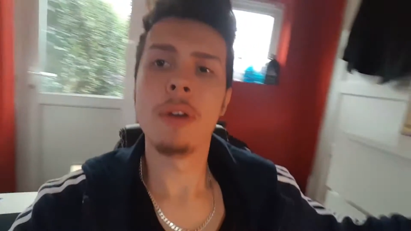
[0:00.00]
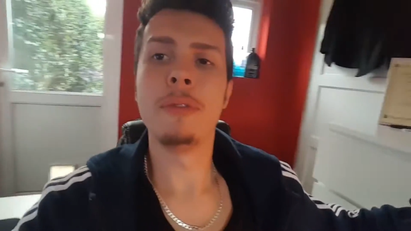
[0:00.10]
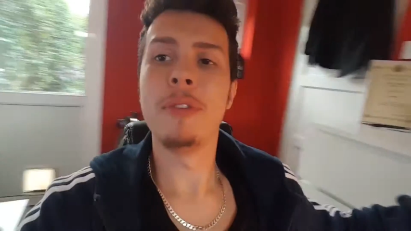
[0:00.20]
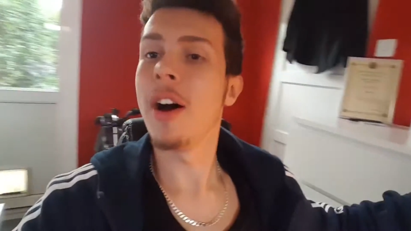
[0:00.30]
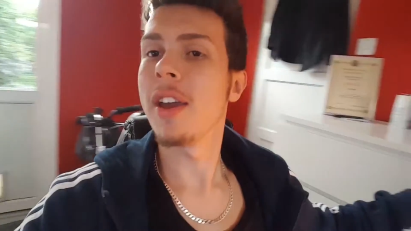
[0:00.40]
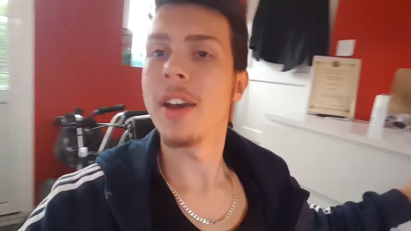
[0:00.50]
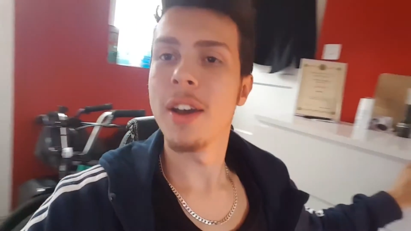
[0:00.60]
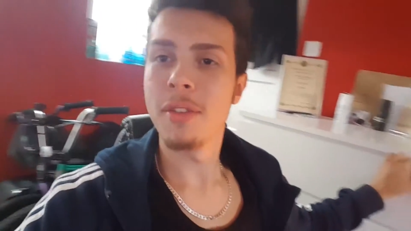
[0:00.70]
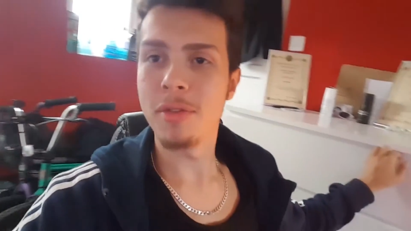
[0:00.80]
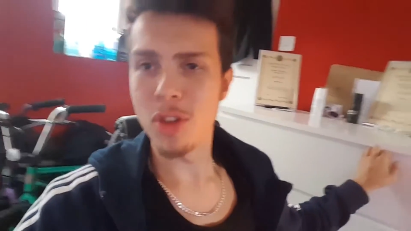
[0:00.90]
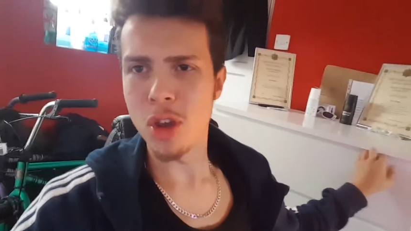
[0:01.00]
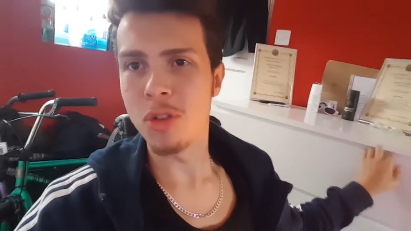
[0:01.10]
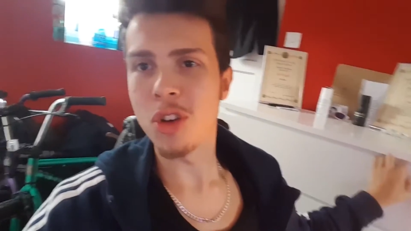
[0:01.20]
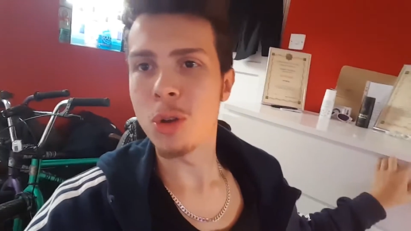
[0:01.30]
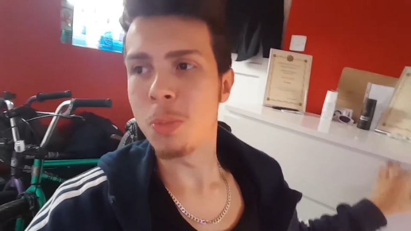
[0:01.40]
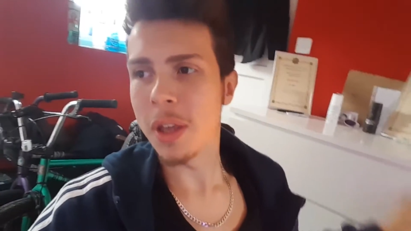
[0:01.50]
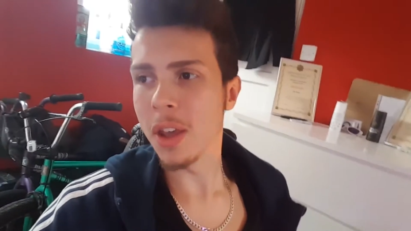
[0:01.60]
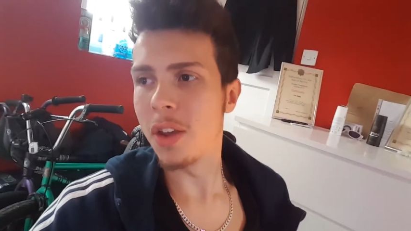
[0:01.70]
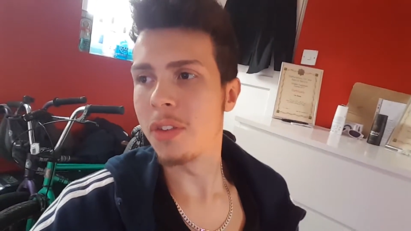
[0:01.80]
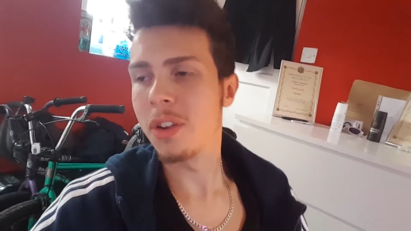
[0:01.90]
via YouTube
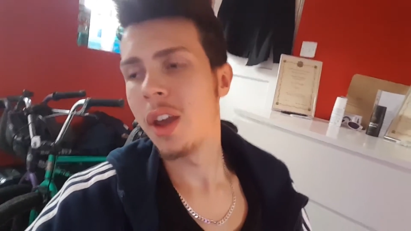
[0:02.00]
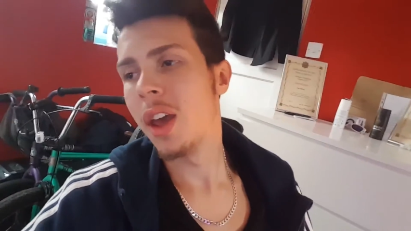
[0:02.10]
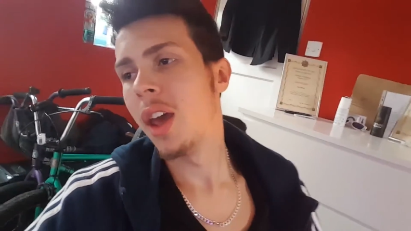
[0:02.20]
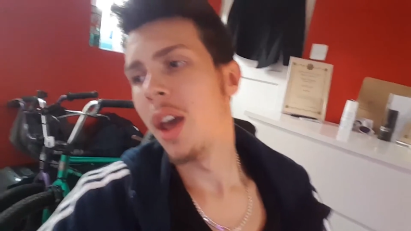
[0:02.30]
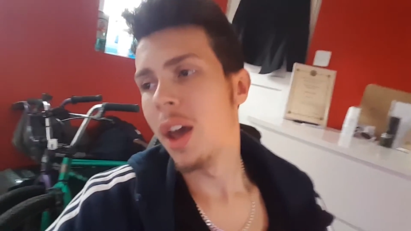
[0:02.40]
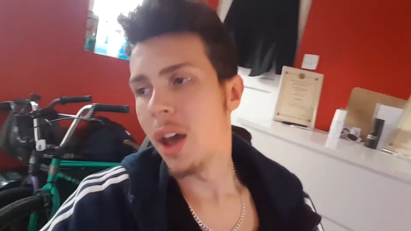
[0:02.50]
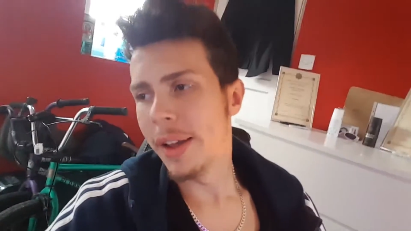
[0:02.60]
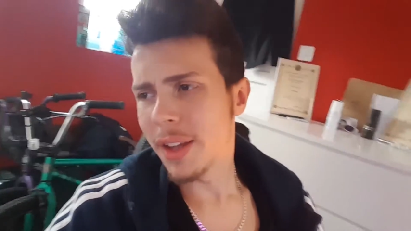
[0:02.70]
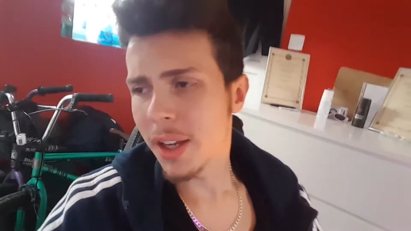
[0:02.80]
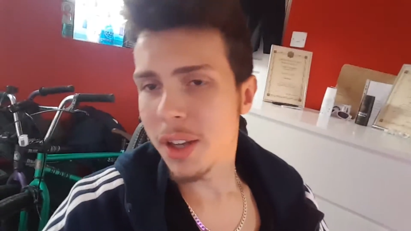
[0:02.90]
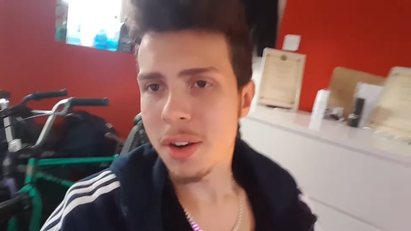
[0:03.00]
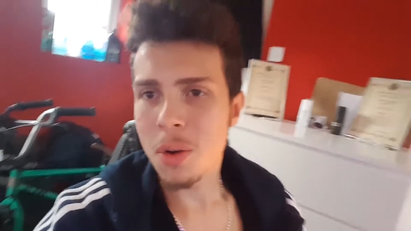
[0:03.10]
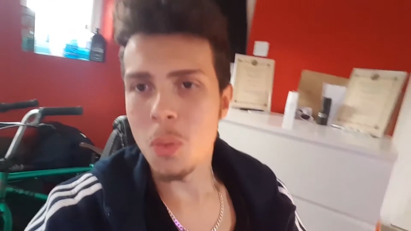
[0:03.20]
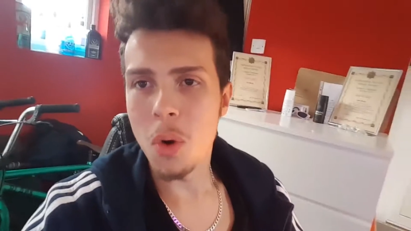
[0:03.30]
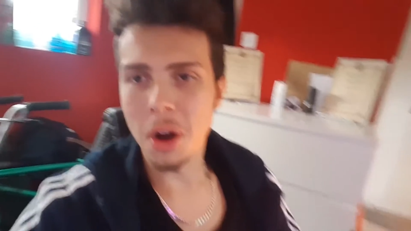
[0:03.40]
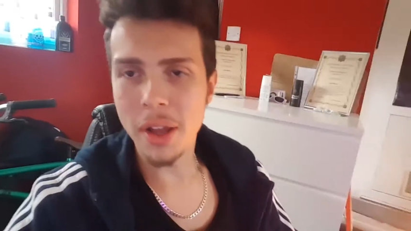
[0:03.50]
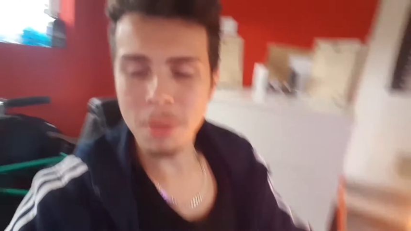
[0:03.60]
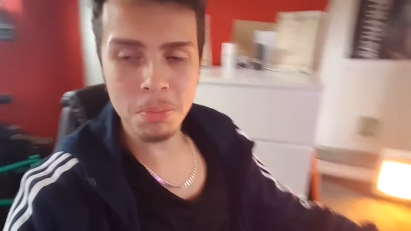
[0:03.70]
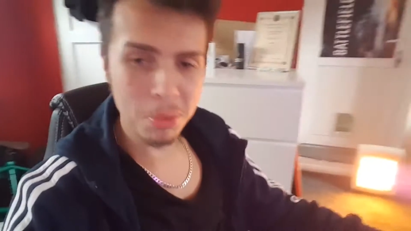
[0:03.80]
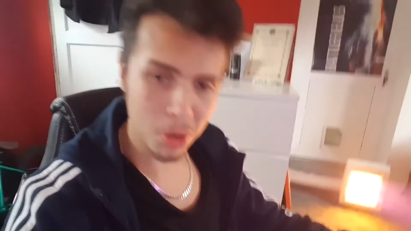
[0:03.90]
because I, I don't know why,
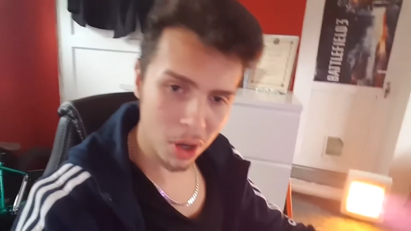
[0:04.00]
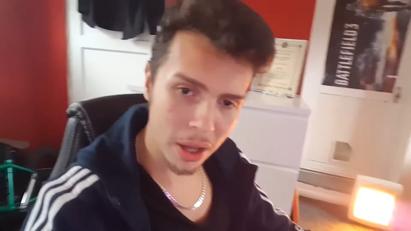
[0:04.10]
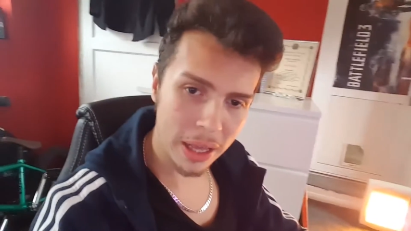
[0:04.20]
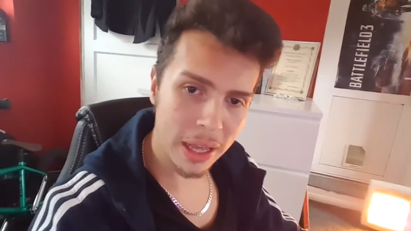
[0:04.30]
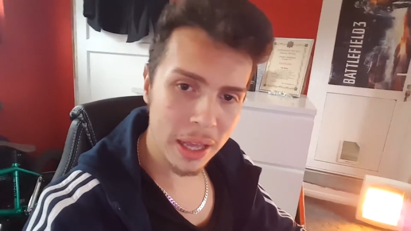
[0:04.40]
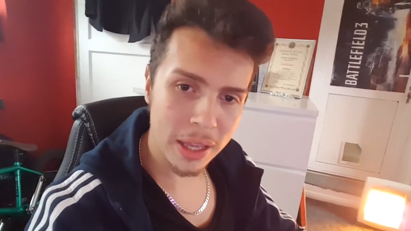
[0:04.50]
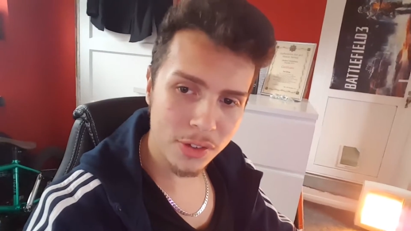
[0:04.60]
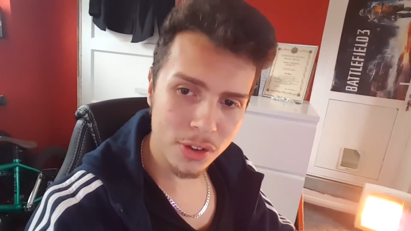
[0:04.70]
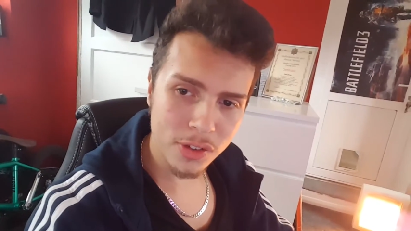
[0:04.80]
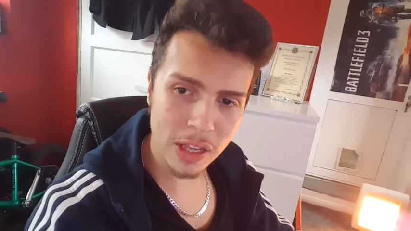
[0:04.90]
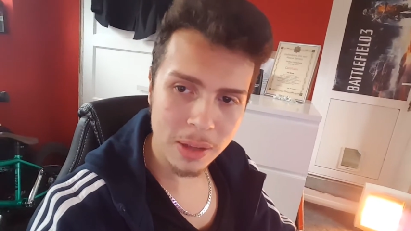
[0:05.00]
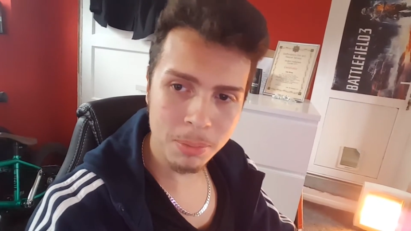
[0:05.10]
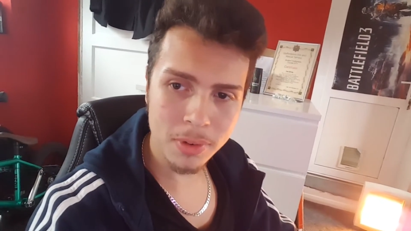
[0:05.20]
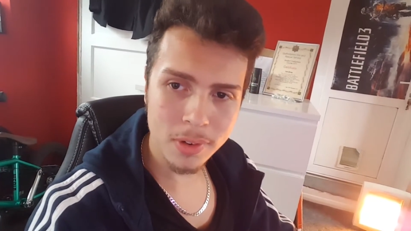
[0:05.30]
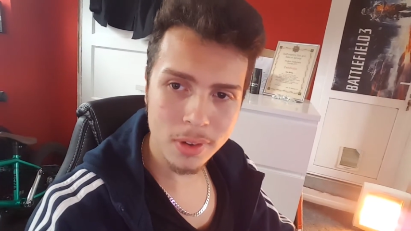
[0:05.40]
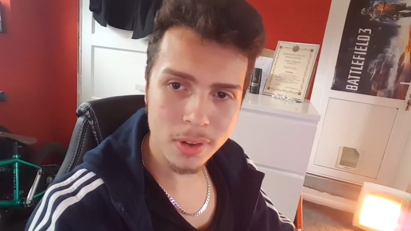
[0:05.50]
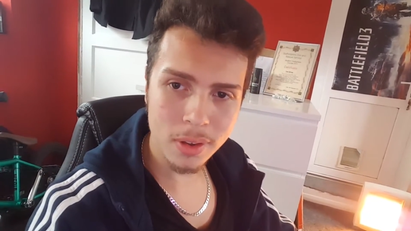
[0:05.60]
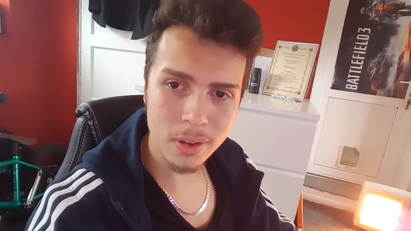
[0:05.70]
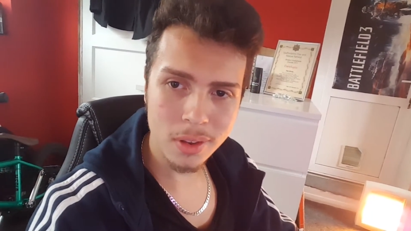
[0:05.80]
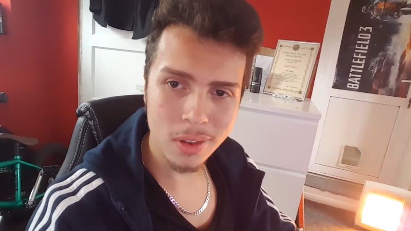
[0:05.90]
but it, it just seems
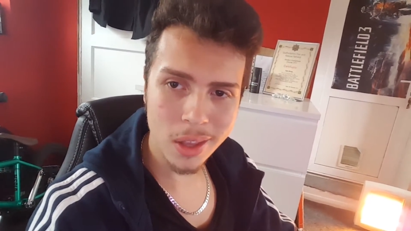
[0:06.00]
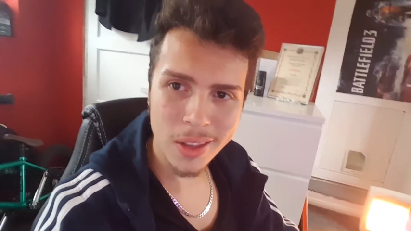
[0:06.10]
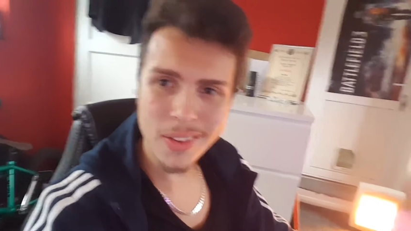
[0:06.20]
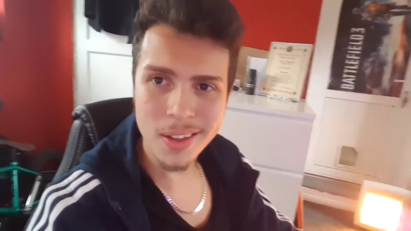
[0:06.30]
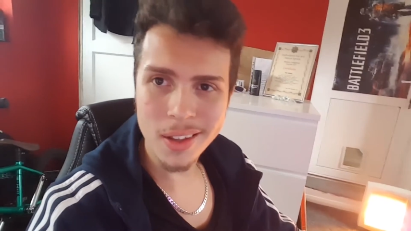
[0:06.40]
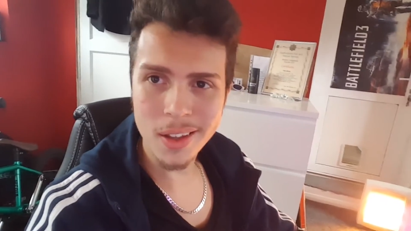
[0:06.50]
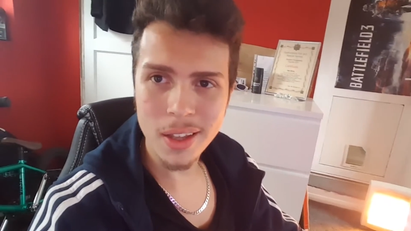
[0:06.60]
easier.